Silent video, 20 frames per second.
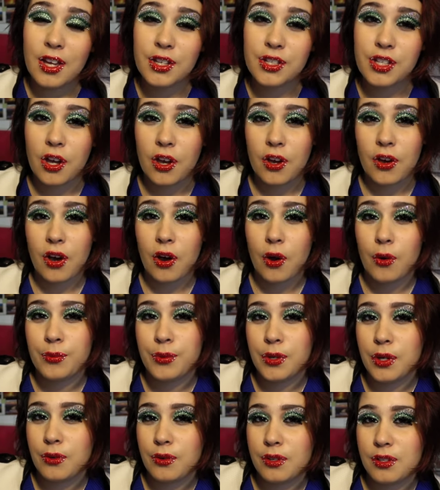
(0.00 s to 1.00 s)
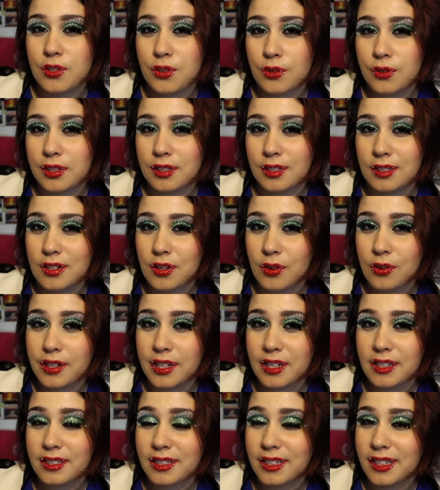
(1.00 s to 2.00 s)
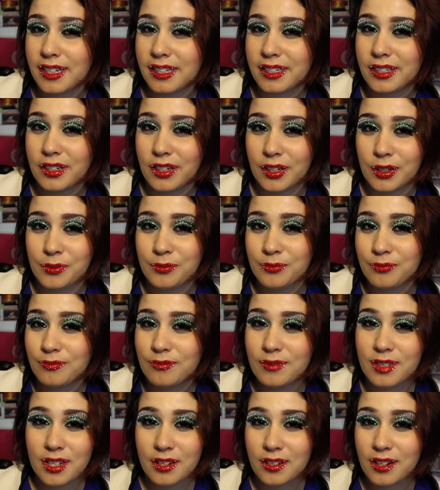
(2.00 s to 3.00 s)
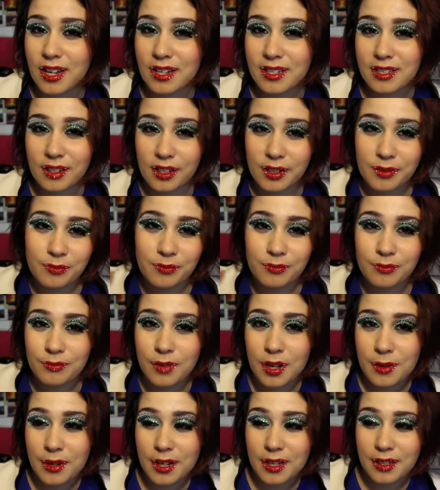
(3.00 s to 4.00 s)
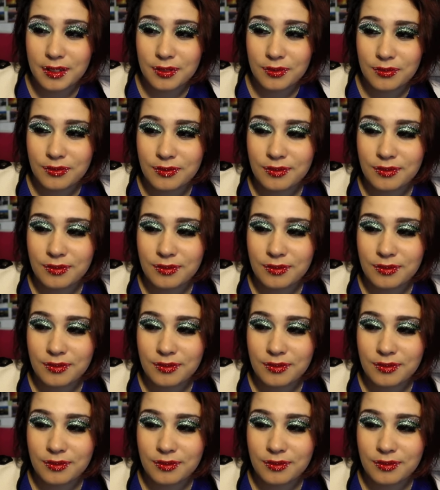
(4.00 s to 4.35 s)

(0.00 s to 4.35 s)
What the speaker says: So I hope you enjoyed the tutorial, and, you know, see you next time. Bye bye.